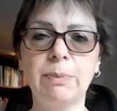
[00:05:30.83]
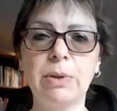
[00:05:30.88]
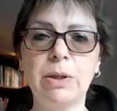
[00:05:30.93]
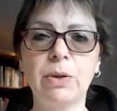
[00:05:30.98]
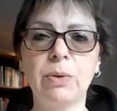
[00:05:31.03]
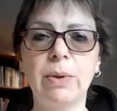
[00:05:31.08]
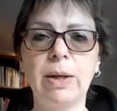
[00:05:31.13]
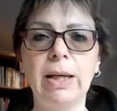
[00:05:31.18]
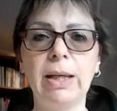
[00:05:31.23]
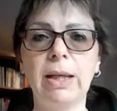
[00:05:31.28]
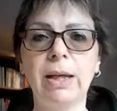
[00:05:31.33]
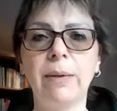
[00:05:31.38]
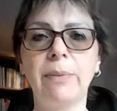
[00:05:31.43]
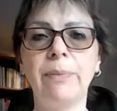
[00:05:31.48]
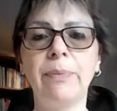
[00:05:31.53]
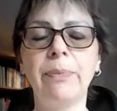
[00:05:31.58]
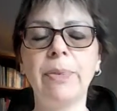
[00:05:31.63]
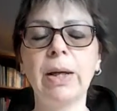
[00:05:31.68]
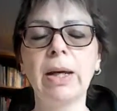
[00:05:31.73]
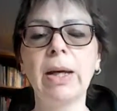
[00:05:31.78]
between
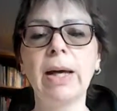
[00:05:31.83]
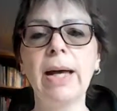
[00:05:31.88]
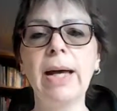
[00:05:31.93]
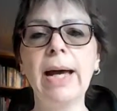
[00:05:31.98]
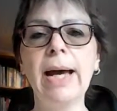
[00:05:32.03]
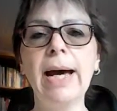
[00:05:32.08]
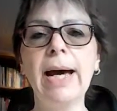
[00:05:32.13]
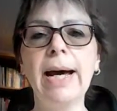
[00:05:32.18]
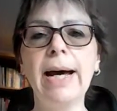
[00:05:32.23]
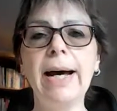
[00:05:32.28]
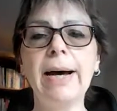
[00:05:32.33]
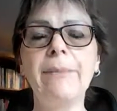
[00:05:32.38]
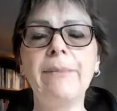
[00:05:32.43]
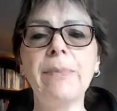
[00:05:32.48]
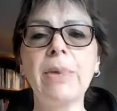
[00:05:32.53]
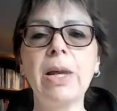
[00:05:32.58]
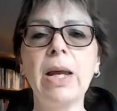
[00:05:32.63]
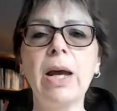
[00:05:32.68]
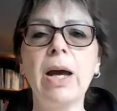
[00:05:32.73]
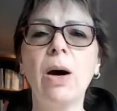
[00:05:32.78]
them.